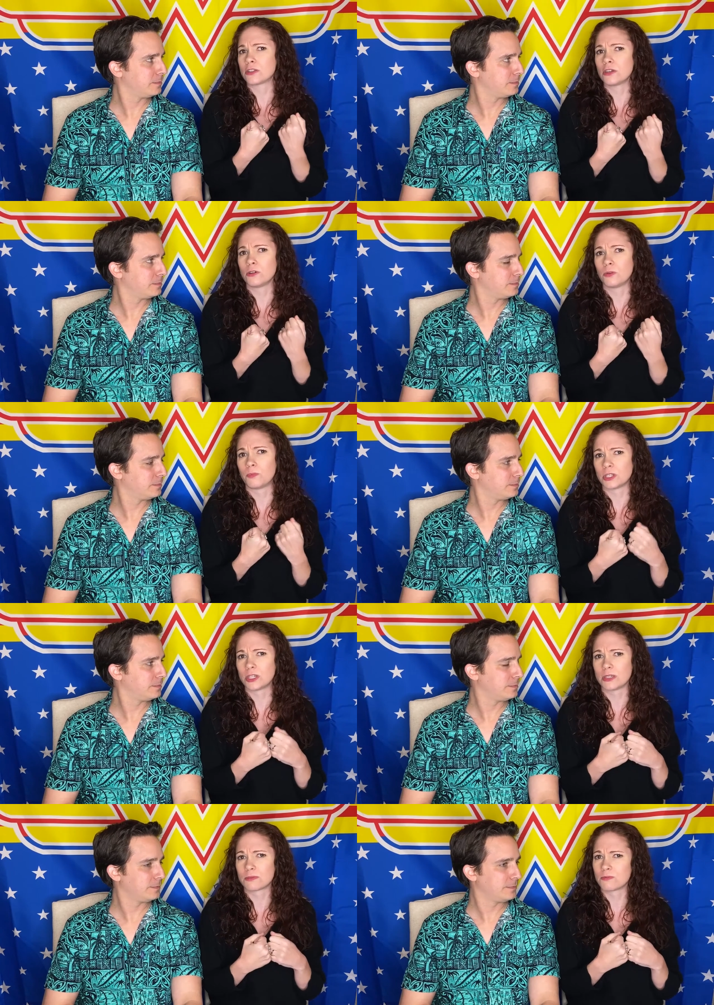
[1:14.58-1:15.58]
Speaker 1: too, but
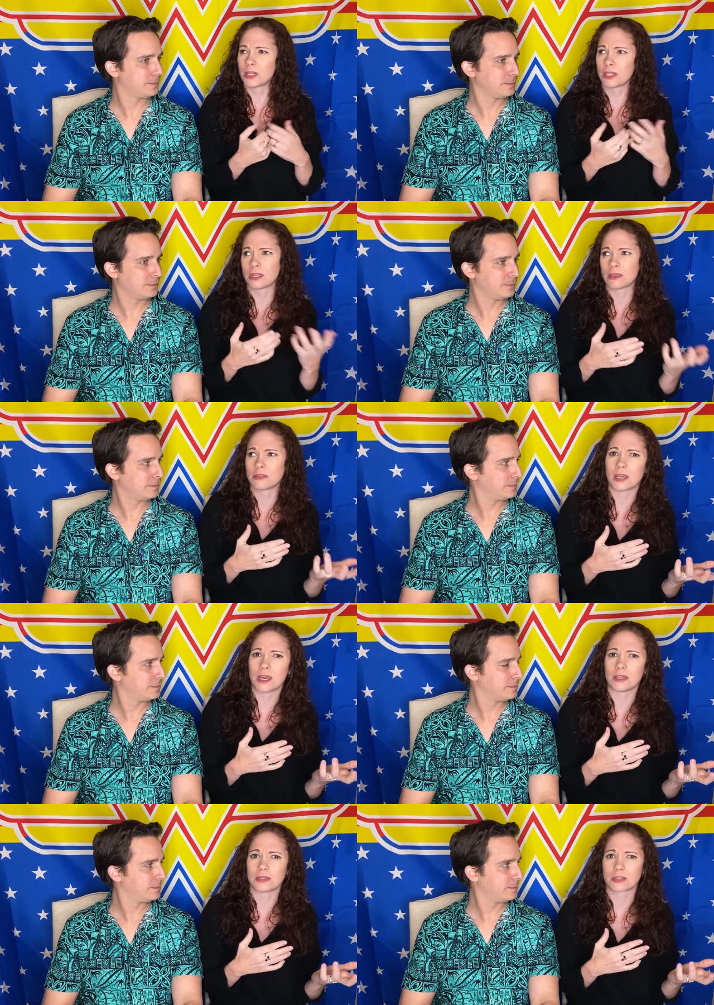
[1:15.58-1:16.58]
she's really at the end of the
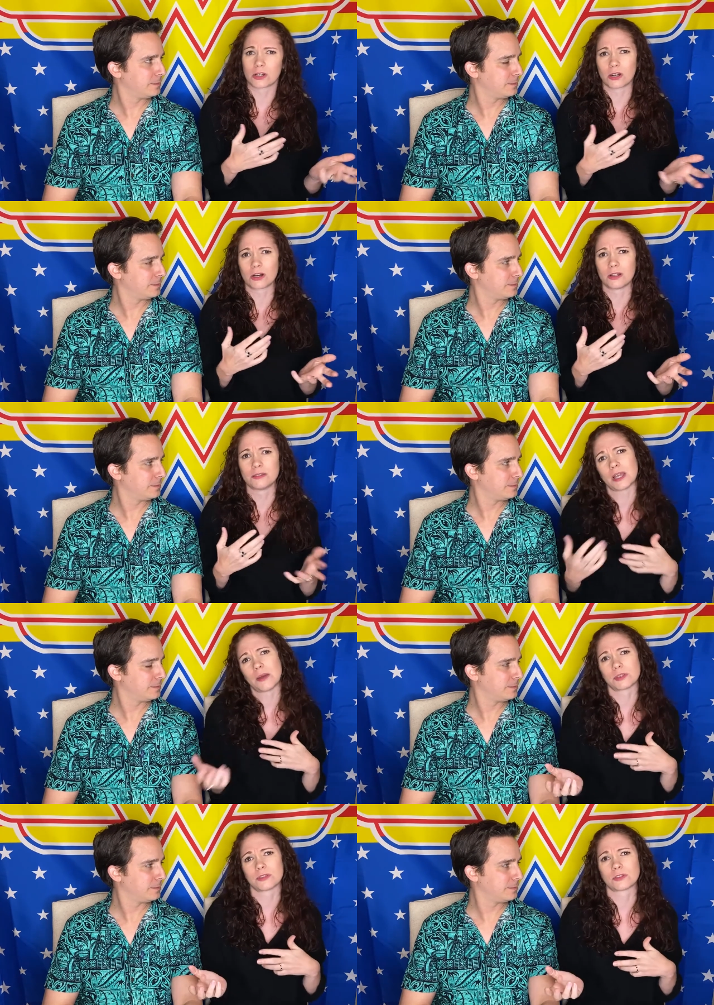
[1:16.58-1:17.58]
day this girl and
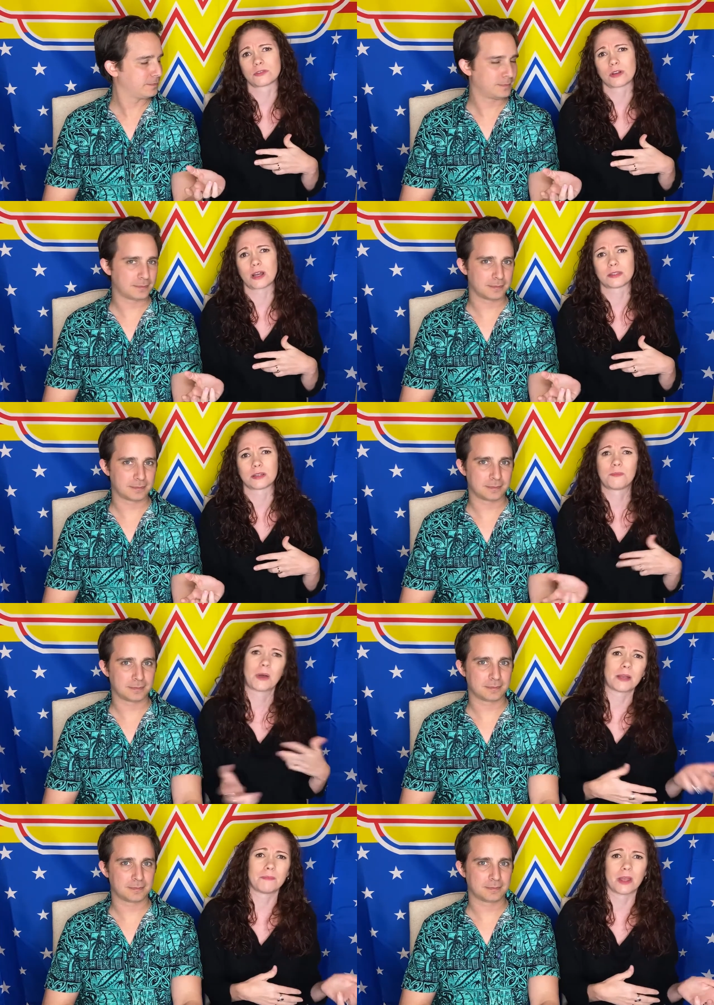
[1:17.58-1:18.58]
damsel in distress and a
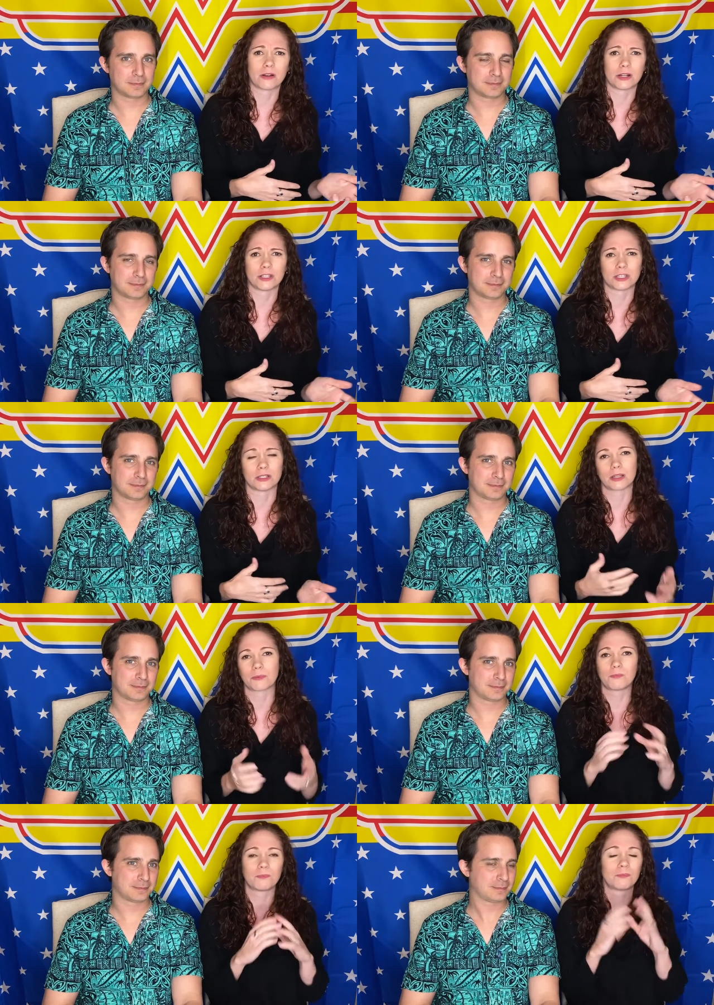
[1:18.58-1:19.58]
bad marriage and like,
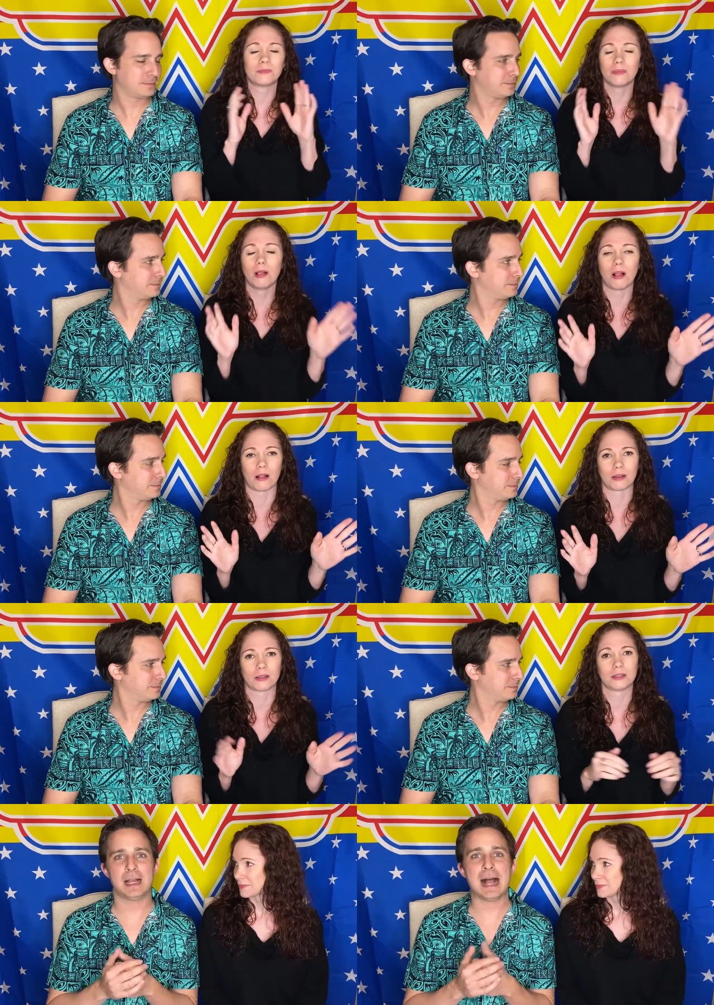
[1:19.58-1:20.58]
ugh.
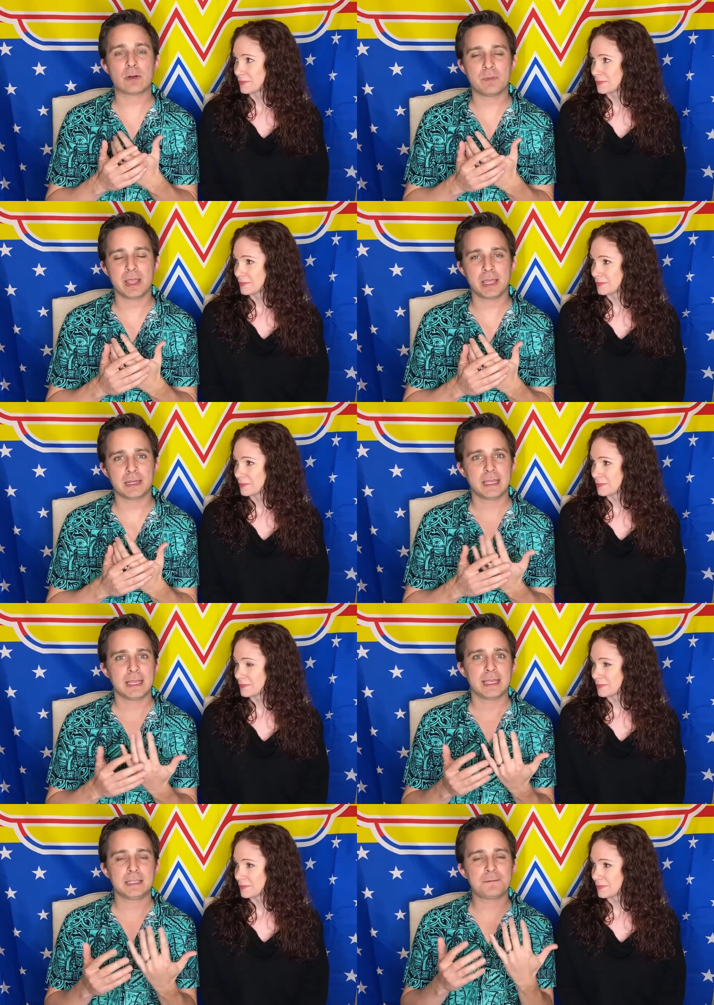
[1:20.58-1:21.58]
Speaker 2: Aquaman,
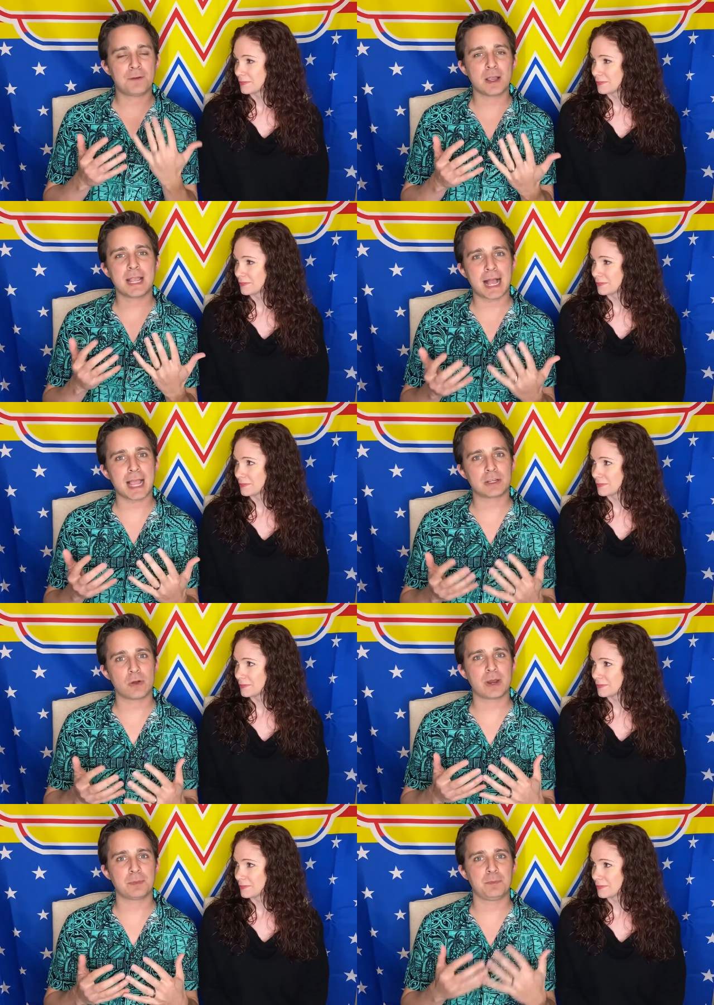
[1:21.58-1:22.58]
he's a fun guy to go
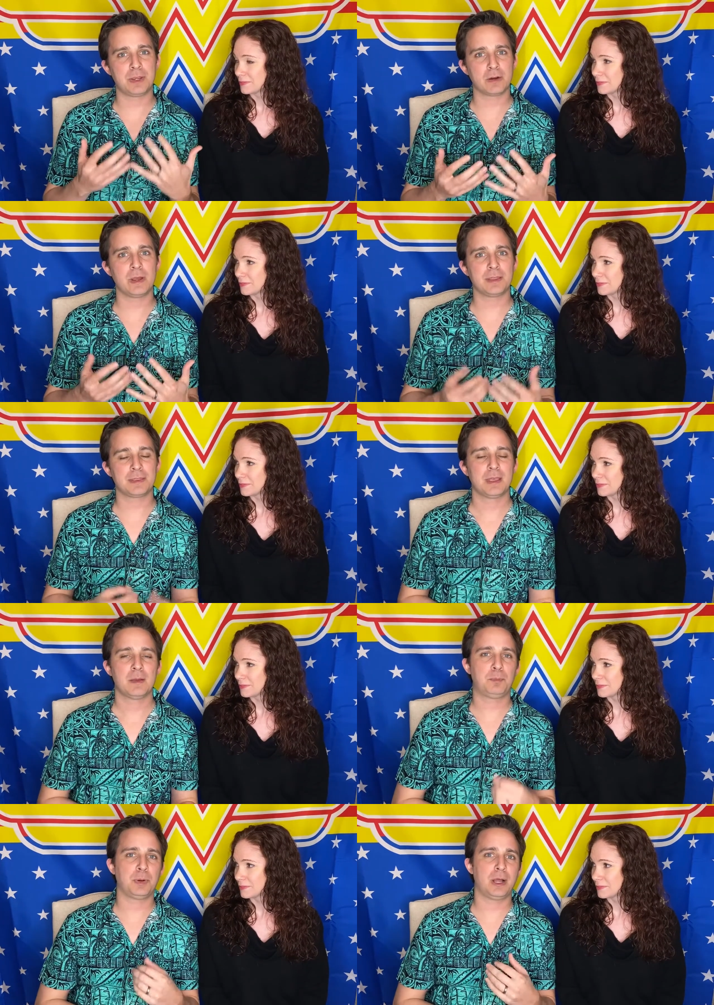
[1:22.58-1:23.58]
grab a beer with,
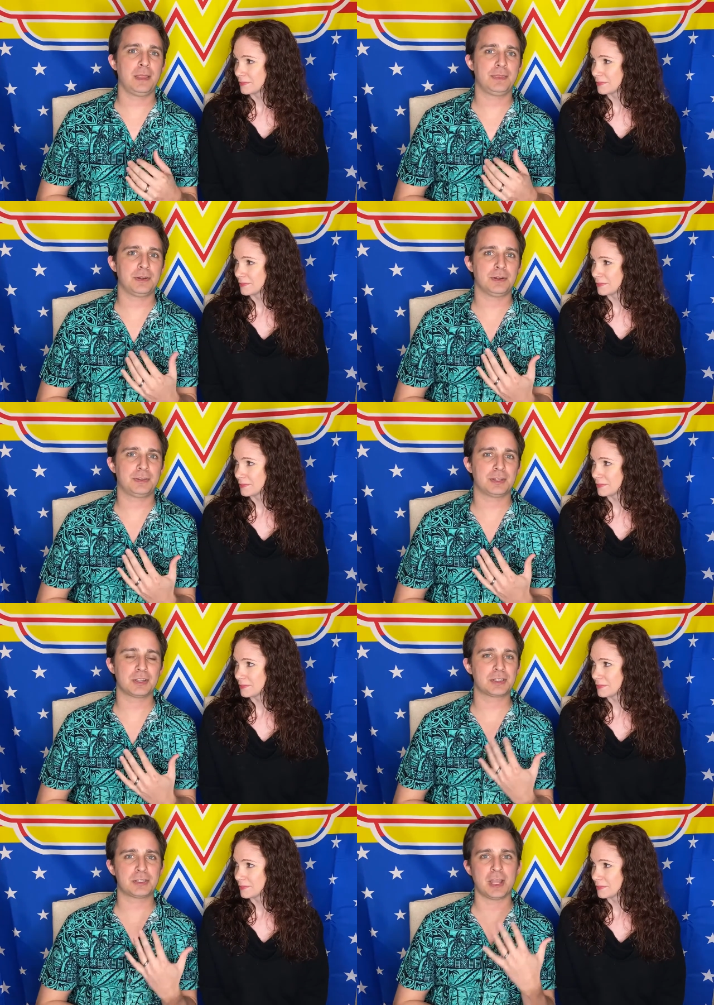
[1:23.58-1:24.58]
but there's
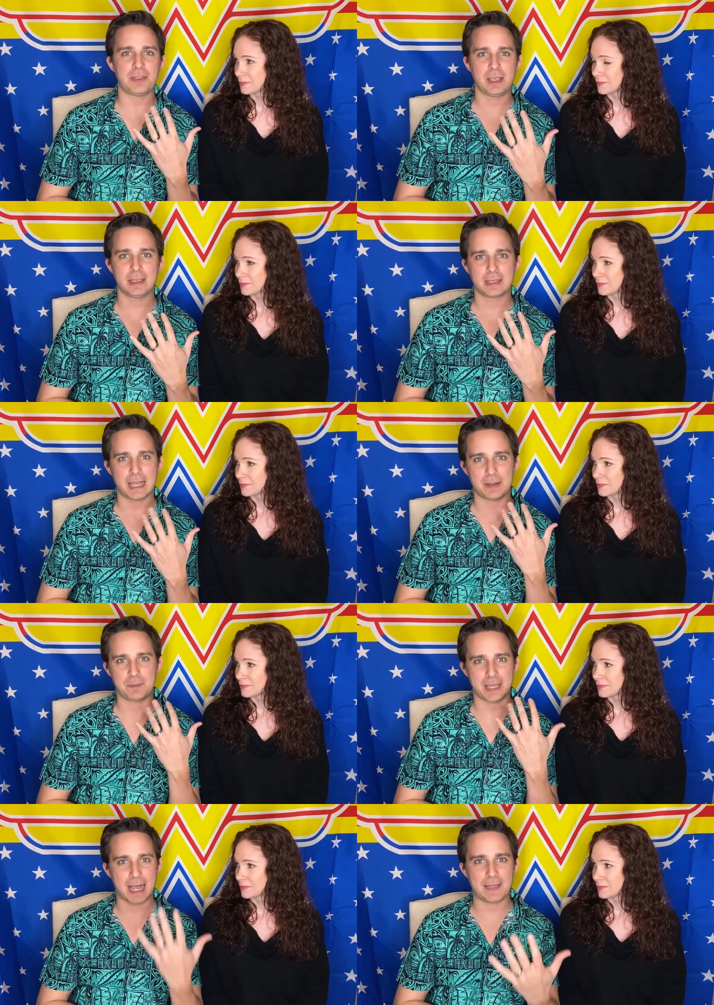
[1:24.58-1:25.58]
just nothing kind of
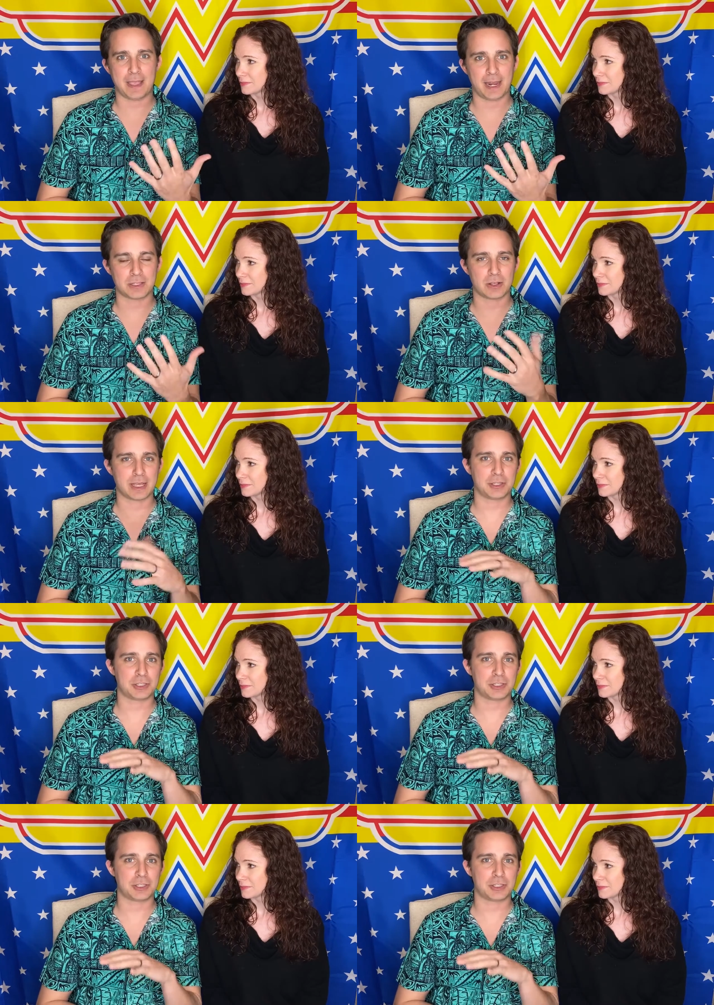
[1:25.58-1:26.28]
beyond that. It's all kind of